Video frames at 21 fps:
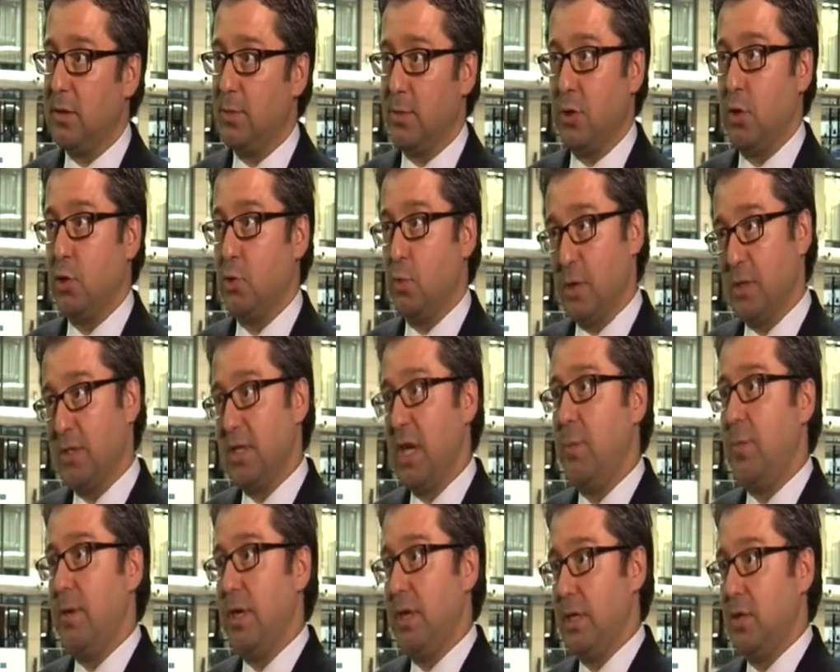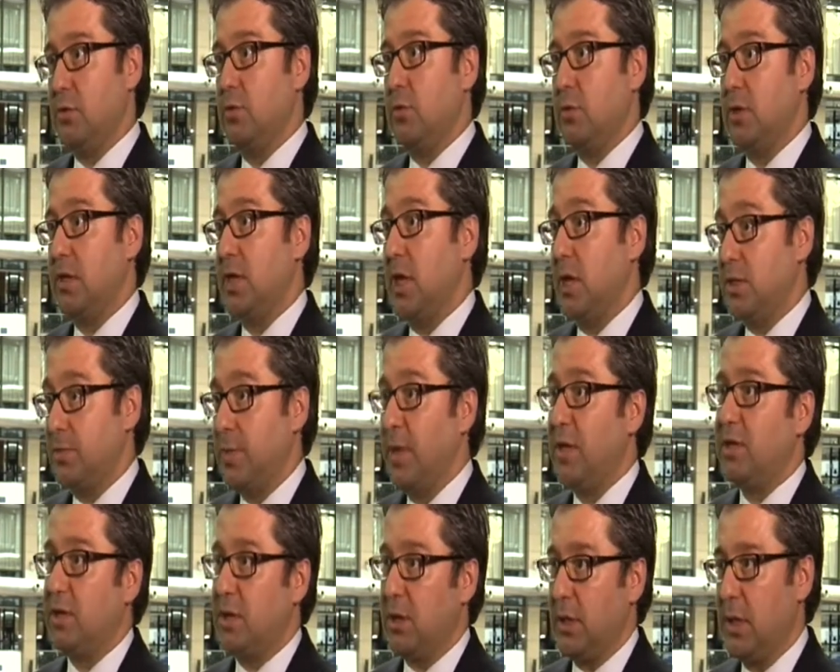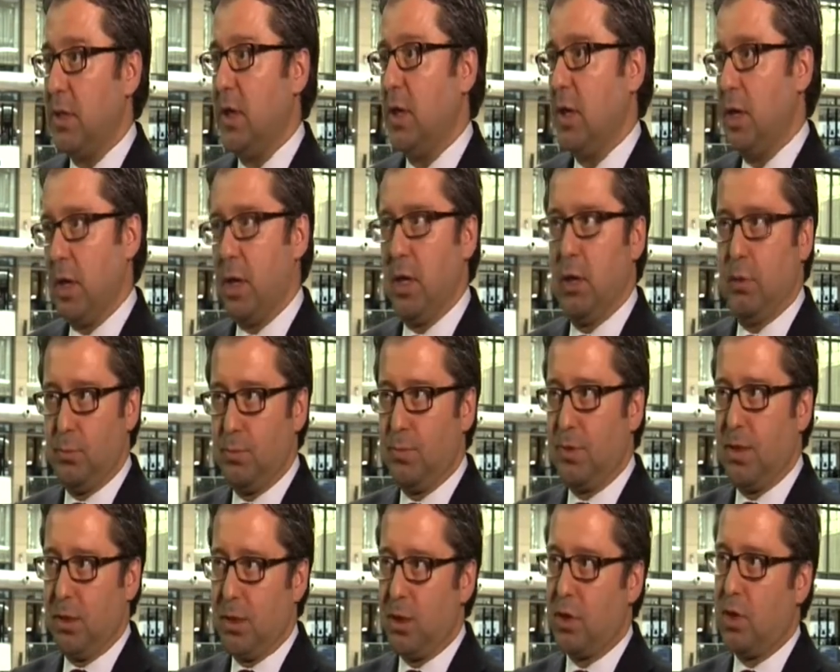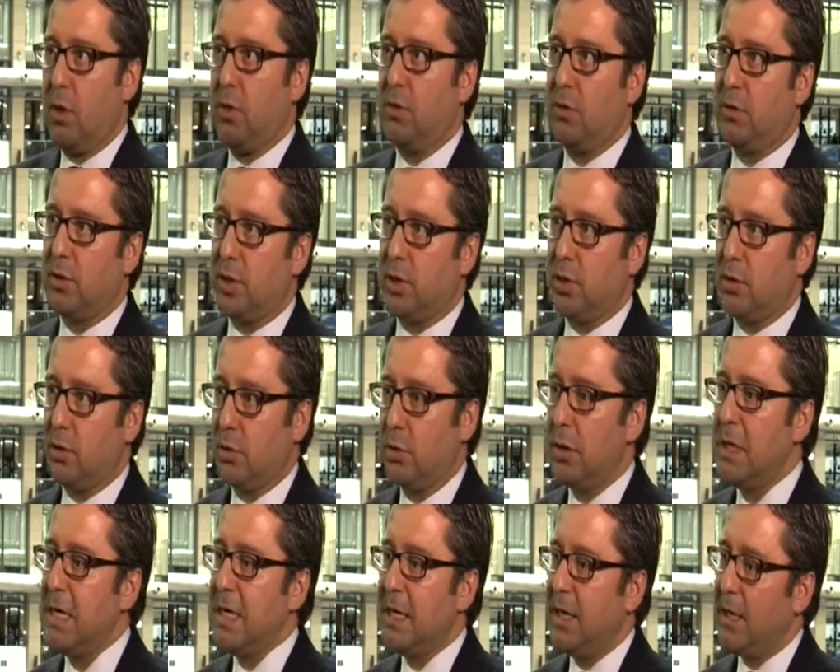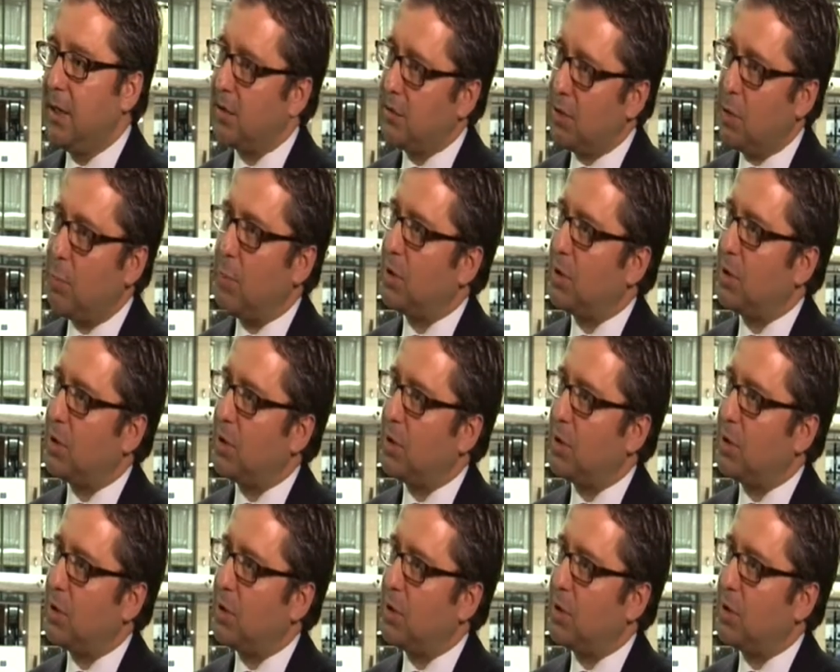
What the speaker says: because what's happening in Turkey, especially the current issue, it is not.